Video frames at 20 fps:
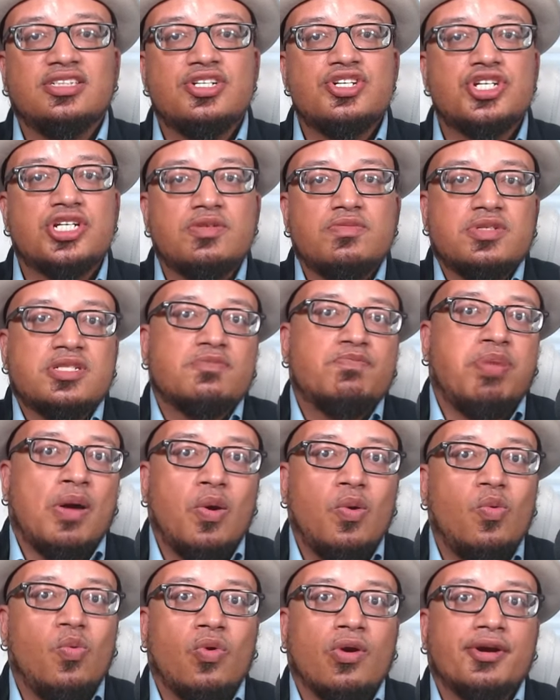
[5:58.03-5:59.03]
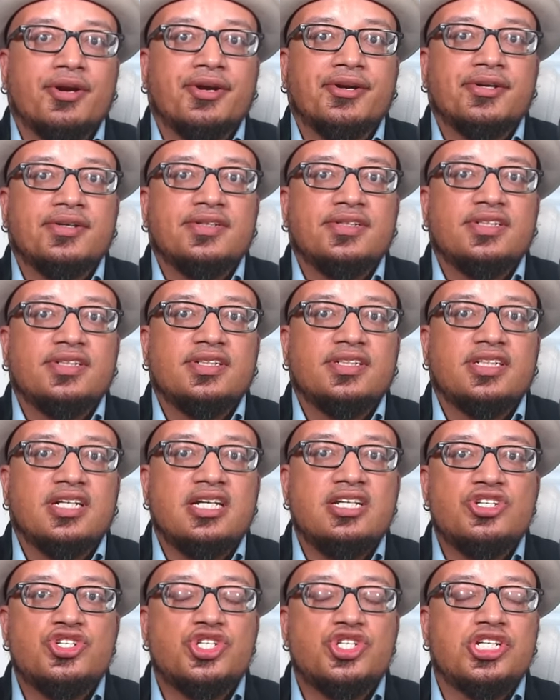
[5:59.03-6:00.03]
She was bored
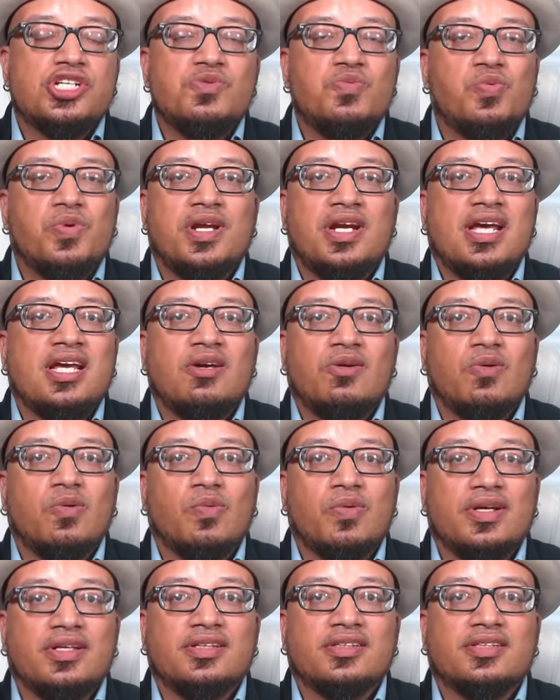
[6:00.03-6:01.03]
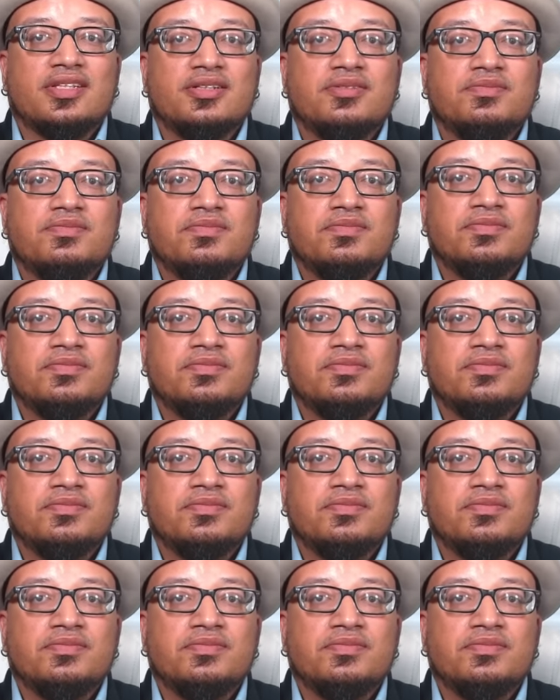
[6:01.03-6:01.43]
and she went out with him.